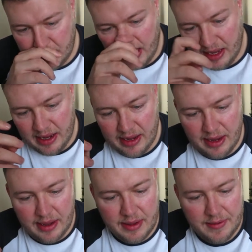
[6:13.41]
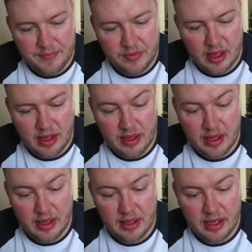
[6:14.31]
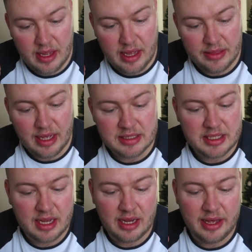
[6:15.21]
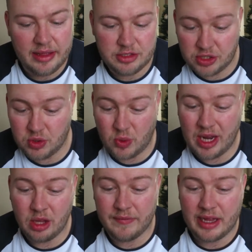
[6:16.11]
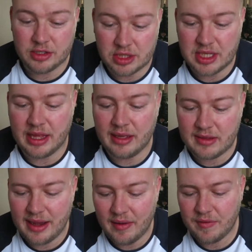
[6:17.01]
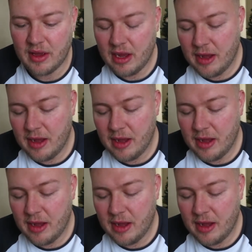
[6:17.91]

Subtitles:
And that's it, and allergens. We've quite a lot of allergens in that to have.